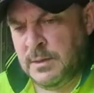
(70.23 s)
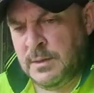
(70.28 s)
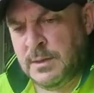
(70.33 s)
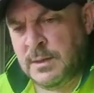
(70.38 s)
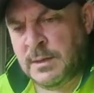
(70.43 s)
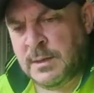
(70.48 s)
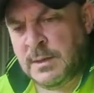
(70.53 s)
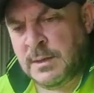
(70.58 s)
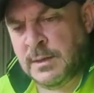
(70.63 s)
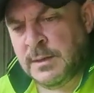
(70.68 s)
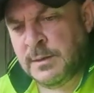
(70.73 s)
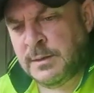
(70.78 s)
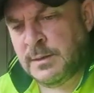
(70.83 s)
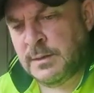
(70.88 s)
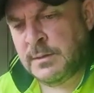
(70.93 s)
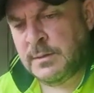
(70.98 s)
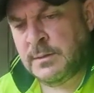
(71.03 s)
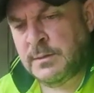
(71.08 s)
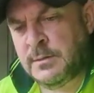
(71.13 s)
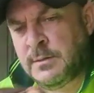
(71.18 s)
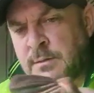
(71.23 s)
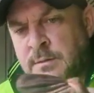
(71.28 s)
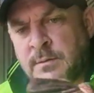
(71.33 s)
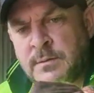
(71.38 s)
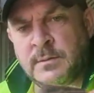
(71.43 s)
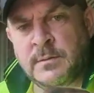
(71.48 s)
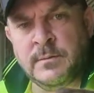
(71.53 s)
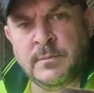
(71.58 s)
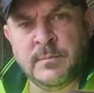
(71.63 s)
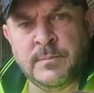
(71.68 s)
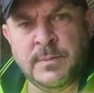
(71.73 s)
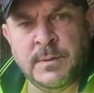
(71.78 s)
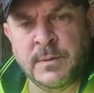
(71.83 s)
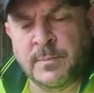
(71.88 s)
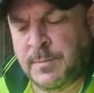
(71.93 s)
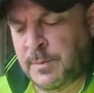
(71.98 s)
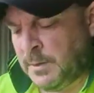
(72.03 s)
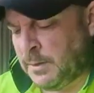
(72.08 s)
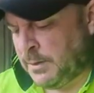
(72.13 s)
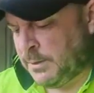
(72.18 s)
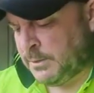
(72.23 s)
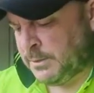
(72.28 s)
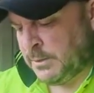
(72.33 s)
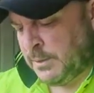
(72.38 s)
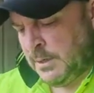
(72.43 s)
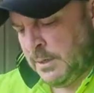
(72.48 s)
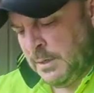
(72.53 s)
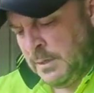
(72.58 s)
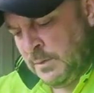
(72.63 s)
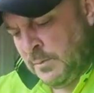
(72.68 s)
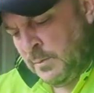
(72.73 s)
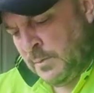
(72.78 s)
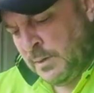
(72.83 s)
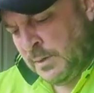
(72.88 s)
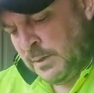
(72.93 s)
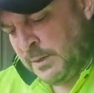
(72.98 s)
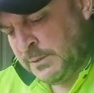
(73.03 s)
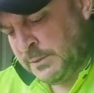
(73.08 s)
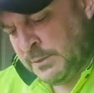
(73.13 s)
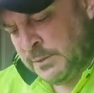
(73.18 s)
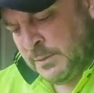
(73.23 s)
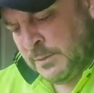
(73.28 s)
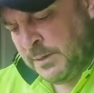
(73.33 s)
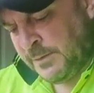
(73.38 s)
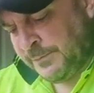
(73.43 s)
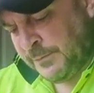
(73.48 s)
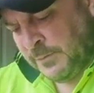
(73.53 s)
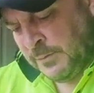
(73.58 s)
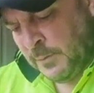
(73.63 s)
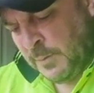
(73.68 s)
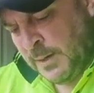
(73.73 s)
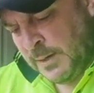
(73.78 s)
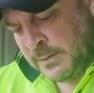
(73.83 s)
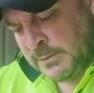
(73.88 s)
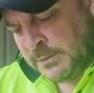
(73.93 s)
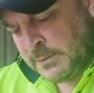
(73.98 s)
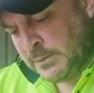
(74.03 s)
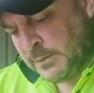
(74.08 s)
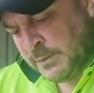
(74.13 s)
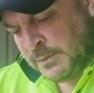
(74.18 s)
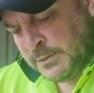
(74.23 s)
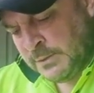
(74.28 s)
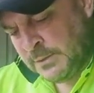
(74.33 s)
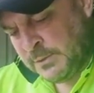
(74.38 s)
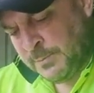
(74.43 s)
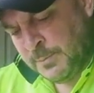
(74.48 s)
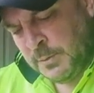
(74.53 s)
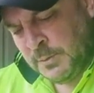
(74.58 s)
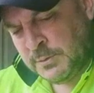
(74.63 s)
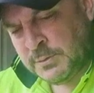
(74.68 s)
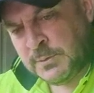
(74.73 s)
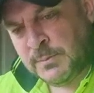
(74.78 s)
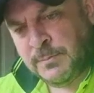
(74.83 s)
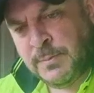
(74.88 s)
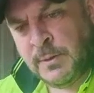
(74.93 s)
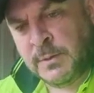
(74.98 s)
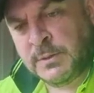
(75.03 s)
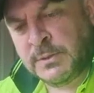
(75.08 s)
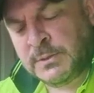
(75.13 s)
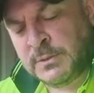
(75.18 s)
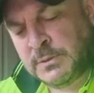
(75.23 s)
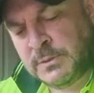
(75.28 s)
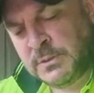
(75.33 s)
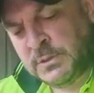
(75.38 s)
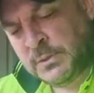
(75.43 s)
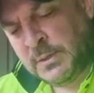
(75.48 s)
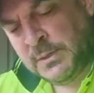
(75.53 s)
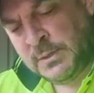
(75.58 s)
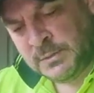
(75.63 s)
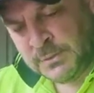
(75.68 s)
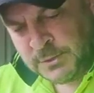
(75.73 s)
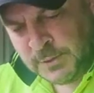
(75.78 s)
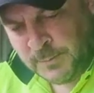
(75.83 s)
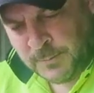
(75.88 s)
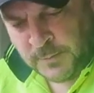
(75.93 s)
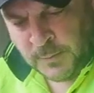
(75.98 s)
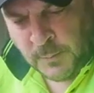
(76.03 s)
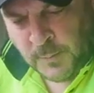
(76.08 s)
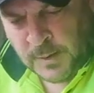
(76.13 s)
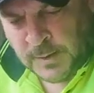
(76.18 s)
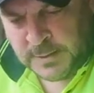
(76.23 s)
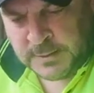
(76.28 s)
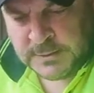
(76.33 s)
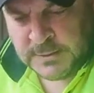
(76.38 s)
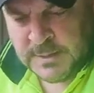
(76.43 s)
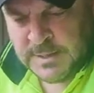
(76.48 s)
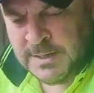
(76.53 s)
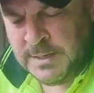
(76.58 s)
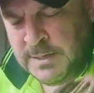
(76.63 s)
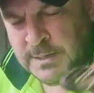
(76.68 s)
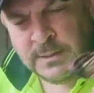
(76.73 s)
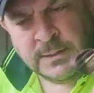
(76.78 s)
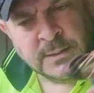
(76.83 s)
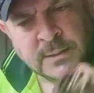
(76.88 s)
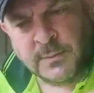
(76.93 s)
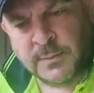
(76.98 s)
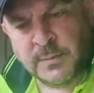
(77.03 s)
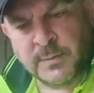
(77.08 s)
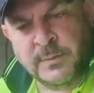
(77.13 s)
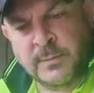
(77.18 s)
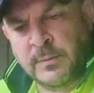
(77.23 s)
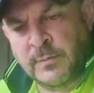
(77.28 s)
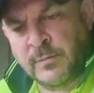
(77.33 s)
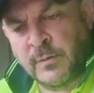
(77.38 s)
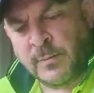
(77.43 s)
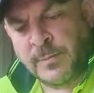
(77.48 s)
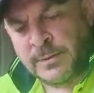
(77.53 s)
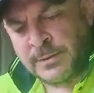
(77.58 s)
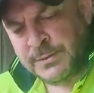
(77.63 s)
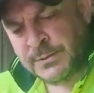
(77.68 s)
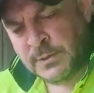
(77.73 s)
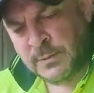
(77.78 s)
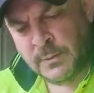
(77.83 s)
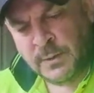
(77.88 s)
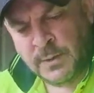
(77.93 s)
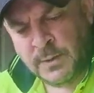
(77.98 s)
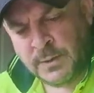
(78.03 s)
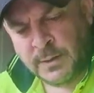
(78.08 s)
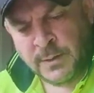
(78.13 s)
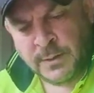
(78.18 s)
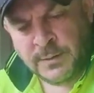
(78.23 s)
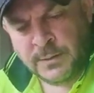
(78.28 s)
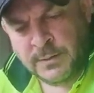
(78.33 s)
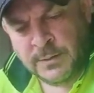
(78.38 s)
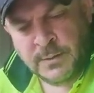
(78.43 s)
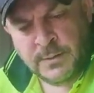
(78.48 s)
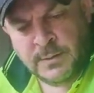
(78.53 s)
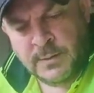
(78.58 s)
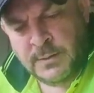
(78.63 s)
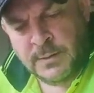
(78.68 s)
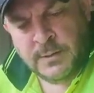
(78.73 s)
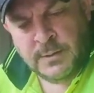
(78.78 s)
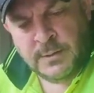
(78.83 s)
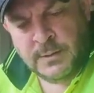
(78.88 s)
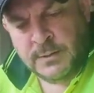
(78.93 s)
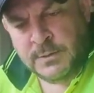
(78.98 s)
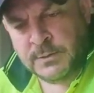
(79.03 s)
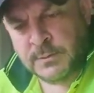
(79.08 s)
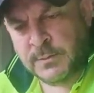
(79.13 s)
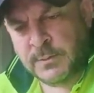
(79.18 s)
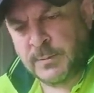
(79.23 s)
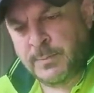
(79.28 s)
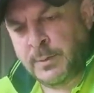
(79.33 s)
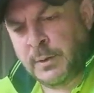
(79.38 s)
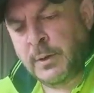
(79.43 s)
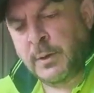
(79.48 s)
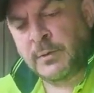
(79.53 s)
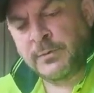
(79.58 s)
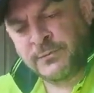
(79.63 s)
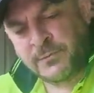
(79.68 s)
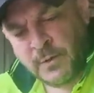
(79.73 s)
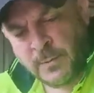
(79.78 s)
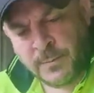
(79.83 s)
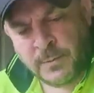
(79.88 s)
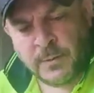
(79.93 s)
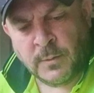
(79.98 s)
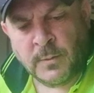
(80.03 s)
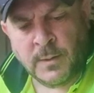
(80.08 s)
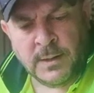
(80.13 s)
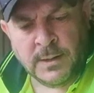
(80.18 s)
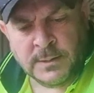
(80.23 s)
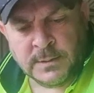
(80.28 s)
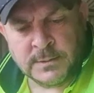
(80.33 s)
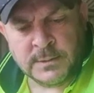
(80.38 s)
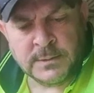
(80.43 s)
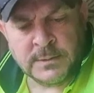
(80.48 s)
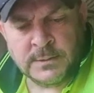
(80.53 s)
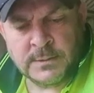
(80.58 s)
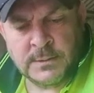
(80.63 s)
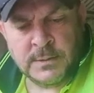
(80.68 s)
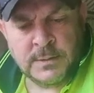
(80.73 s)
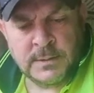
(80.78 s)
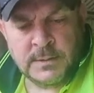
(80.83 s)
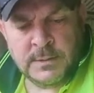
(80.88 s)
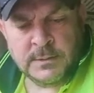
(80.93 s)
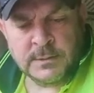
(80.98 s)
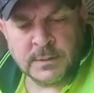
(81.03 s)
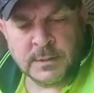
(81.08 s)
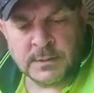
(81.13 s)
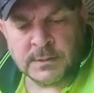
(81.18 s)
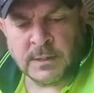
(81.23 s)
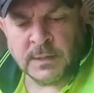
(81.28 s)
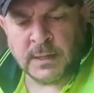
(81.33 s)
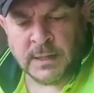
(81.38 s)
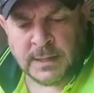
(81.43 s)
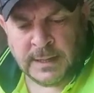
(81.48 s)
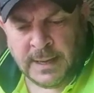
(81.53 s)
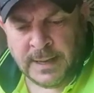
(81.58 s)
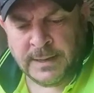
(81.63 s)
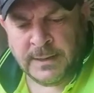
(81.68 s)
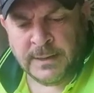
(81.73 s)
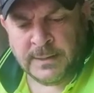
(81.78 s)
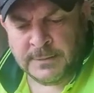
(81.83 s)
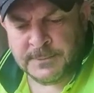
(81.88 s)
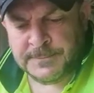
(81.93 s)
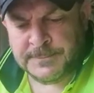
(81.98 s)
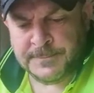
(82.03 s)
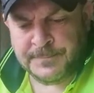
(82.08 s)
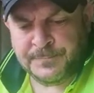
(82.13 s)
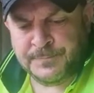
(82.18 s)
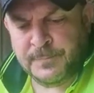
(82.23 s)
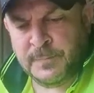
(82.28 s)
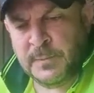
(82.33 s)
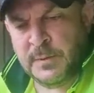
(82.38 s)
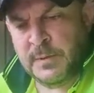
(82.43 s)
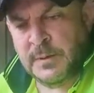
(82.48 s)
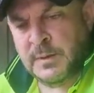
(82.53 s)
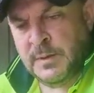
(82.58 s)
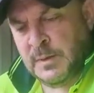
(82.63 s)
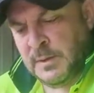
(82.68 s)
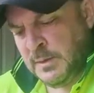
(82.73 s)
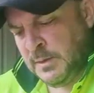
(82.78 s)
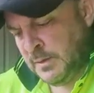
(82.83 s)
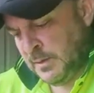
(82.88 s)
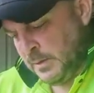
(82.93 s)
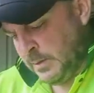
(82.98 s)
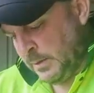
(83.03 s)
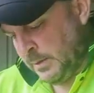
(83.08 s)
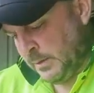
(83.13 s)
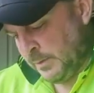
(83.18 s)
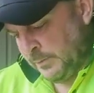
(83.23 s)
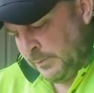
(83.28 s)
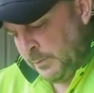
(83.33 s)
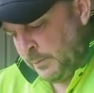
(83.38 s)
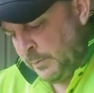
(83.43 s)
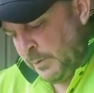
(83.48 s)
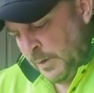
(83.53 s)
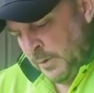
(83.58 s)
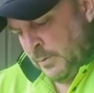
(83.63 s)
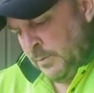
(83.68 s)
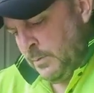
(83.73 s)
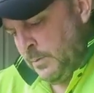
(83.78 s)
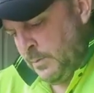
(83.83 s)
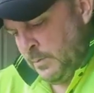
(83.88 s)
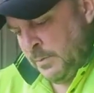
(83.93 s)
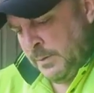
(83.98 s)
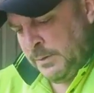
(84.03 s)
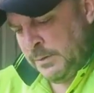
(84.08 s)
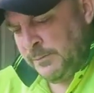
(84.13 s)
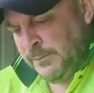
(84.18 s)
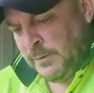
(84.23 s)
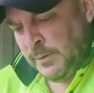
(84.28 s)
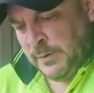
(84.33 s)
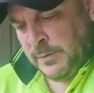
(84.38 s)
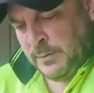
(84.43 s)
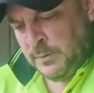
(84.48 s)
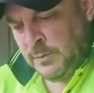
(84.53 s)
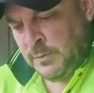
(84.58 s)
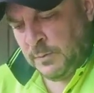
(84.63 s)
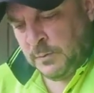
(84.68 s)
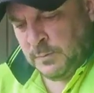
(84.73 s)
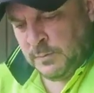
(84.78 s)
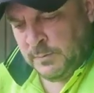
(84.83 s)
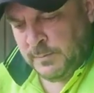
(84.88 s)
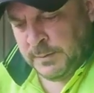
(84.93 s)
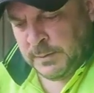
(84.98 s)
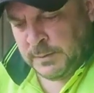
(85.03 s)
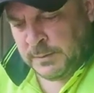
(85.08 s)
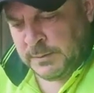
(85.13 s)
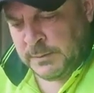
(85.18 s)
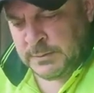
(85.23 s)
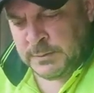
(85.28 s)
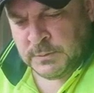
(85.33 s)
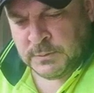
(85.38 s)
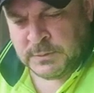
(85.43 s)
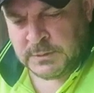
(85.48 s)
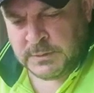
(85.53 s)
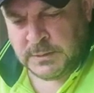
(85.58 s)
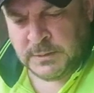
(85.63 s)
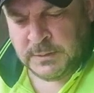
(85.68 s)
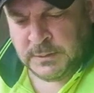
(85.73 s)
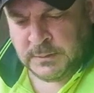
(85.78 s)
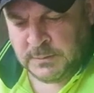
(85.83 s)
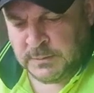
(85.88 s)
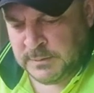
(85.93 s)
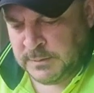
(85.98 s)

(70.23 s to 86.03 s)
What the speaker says: and a bit of polish. What I like to do after the wax is on is just put some polish straight on top of the wax. You don't want to be rubbing too hard. You want to put it on top of the wax, so it's like a layer, and you'll know when you've got it all because you'll see the